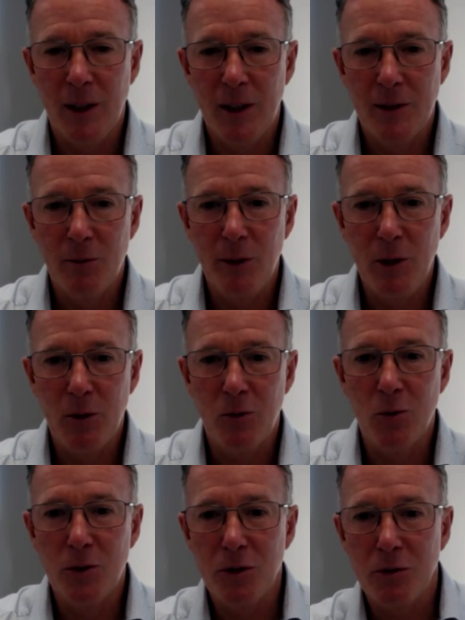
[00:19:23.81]
So we look
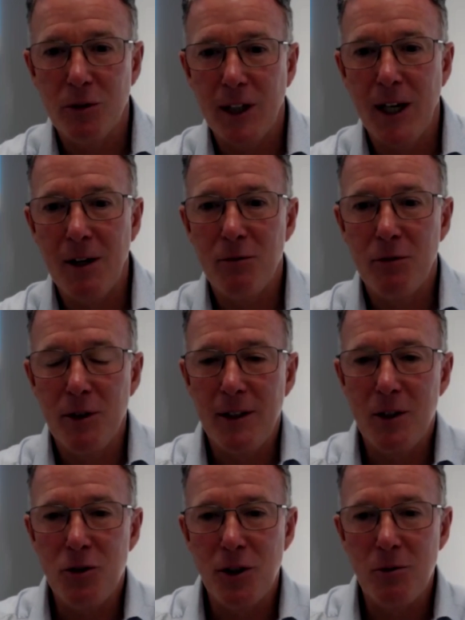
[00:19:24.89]
forward to a recovery in the
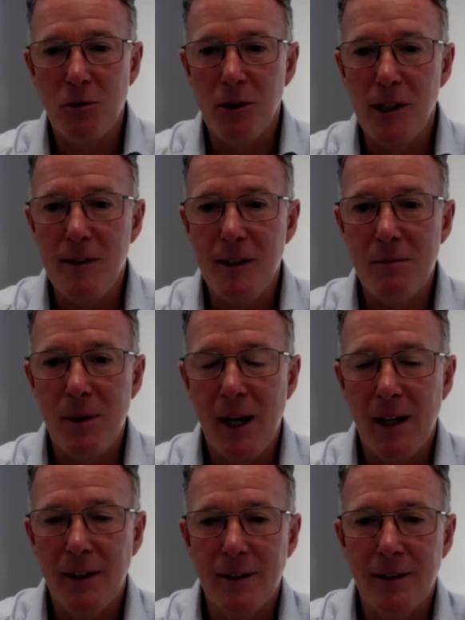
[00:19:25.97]
general lithium
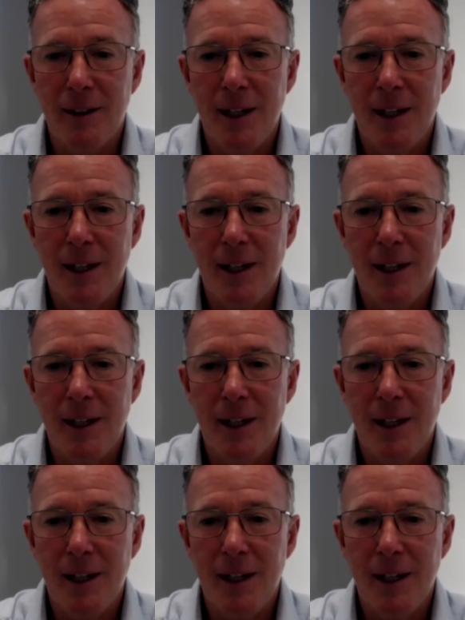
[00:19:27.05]
market.